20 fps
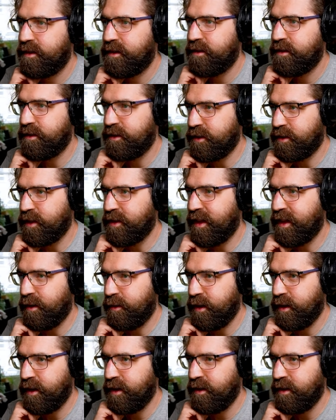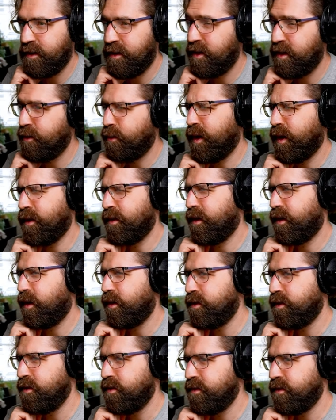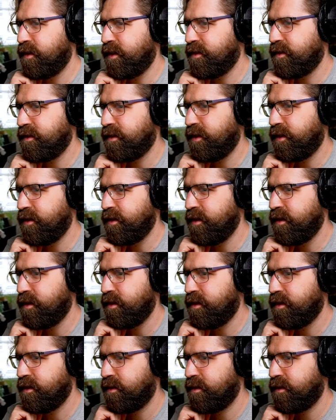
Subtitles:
So you're going that way. Well, are you necessarily?